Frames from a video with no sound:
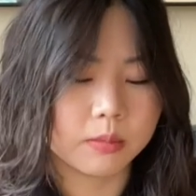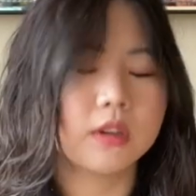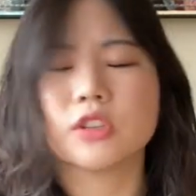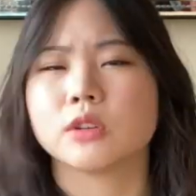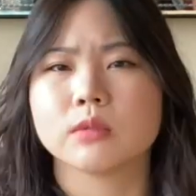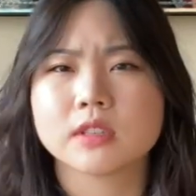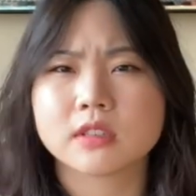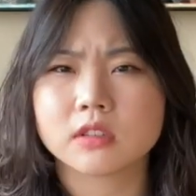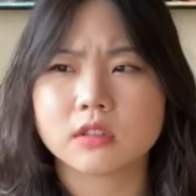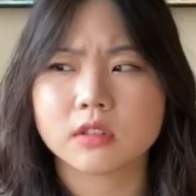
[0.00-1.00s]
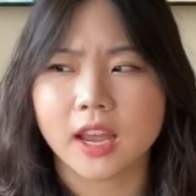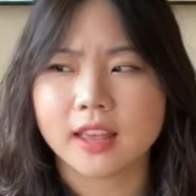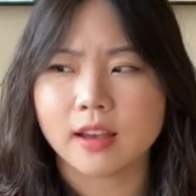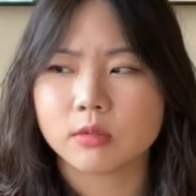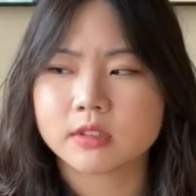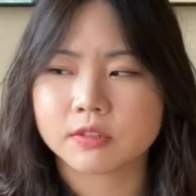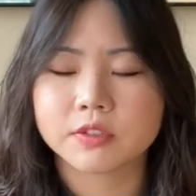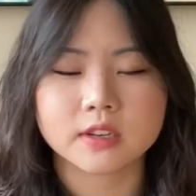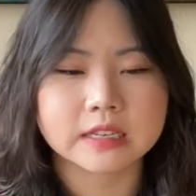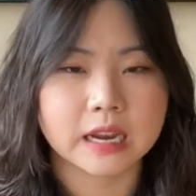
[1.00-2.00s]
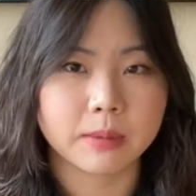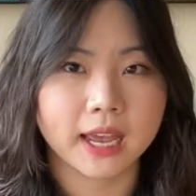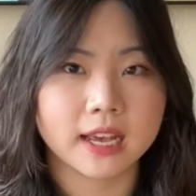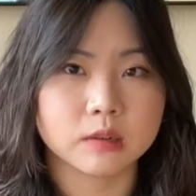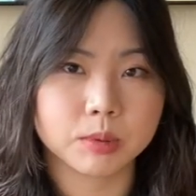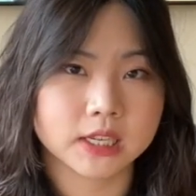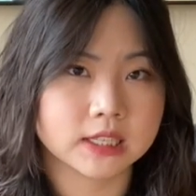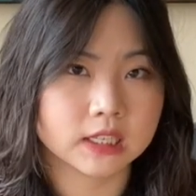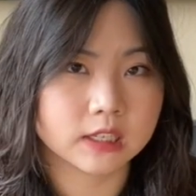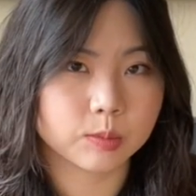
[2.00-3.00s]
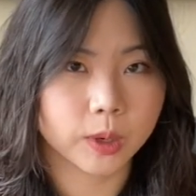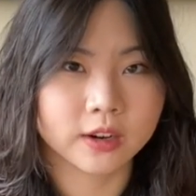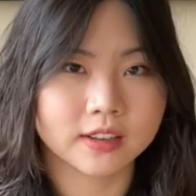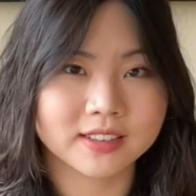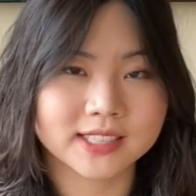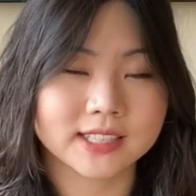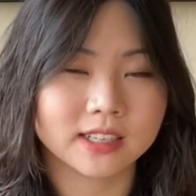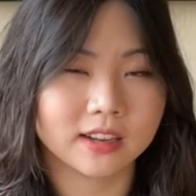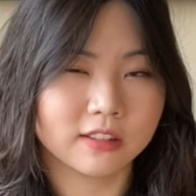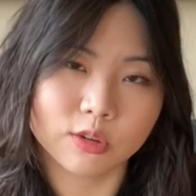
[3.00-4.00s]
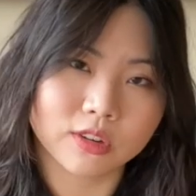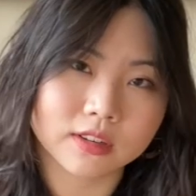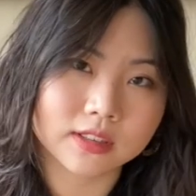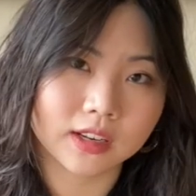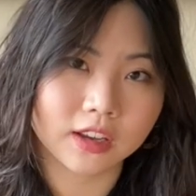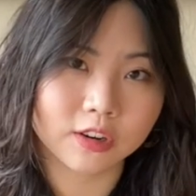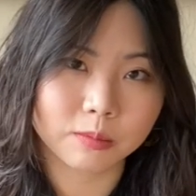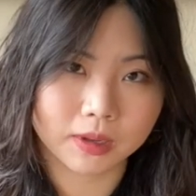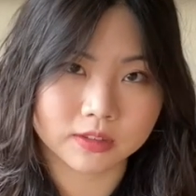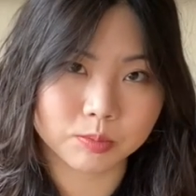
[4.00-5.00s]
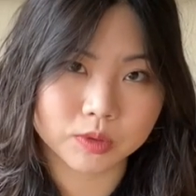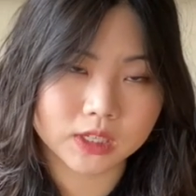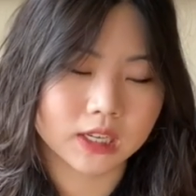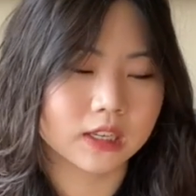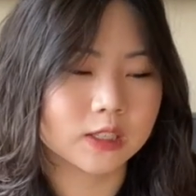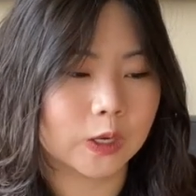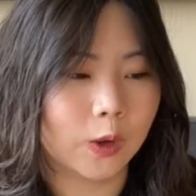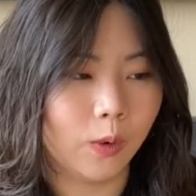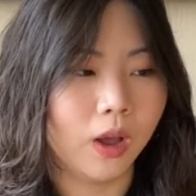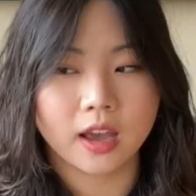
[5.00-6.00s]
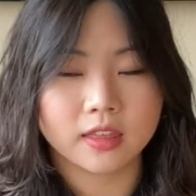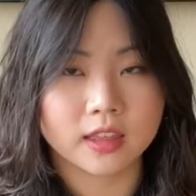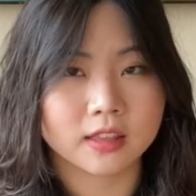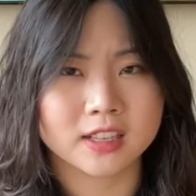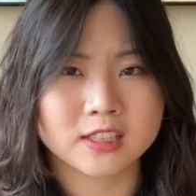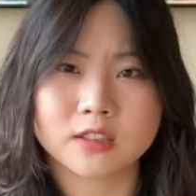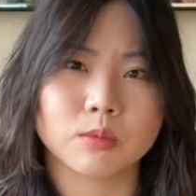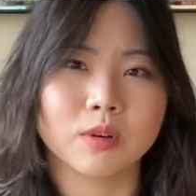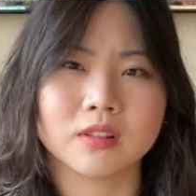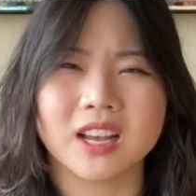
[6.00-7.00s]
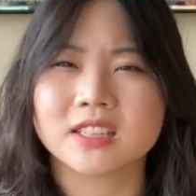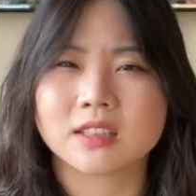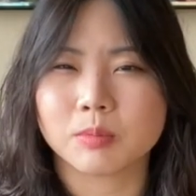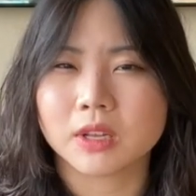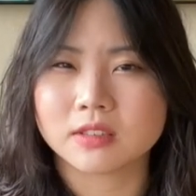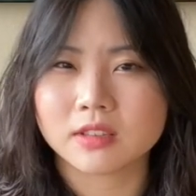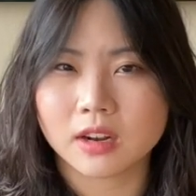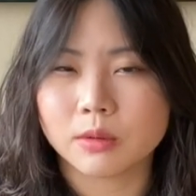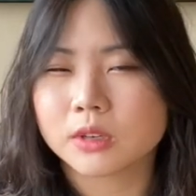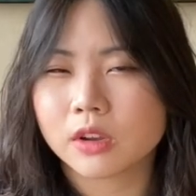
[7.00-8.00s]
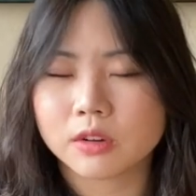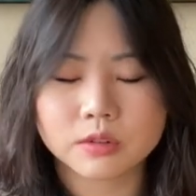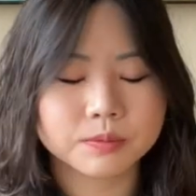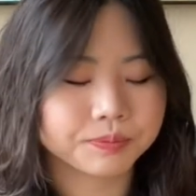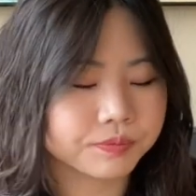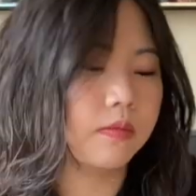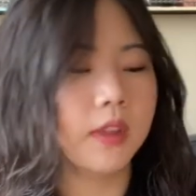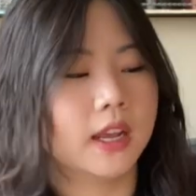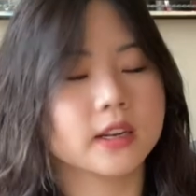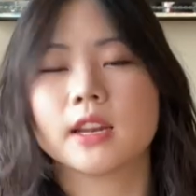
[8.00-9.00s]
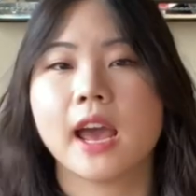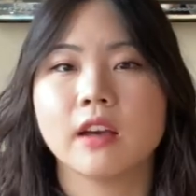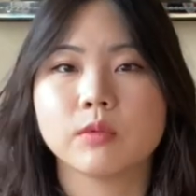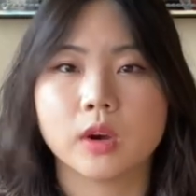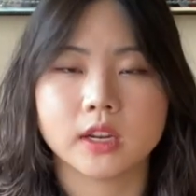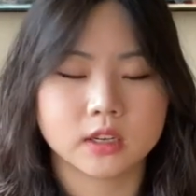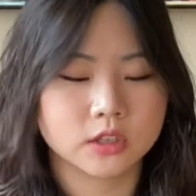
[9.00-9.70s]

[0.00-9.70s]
She was like, that was the first time I had a pleasant experience in a New York City Hermes boutique. So I think that's the place that I would go to. They did have one.